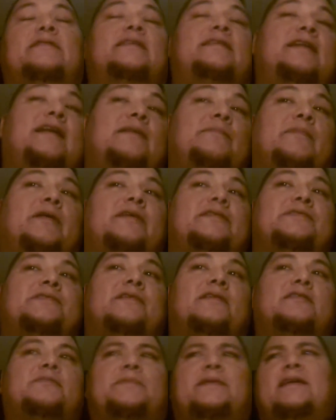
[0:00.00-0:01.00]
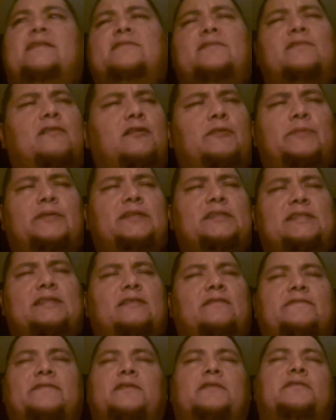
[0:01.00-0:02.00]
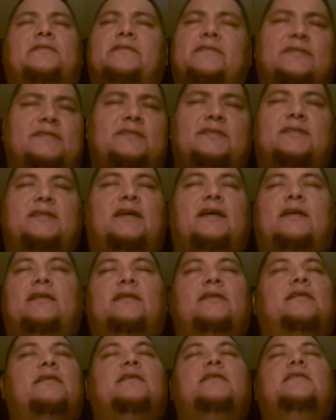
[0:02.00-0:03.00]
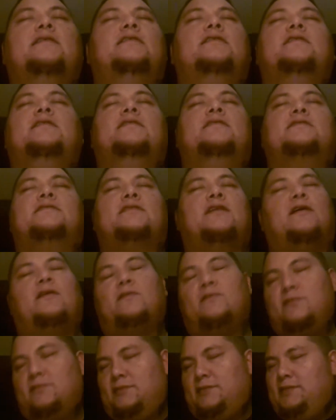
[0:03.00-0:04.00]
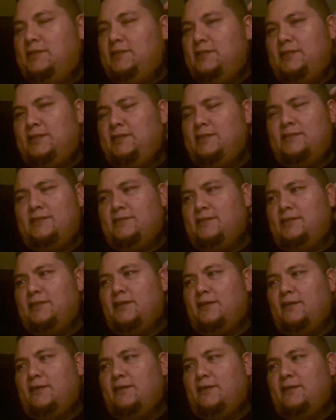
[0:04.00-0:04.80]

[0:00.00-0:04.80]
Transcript: They take my insurance, but he has to call him on his cell phone and this and that. So he's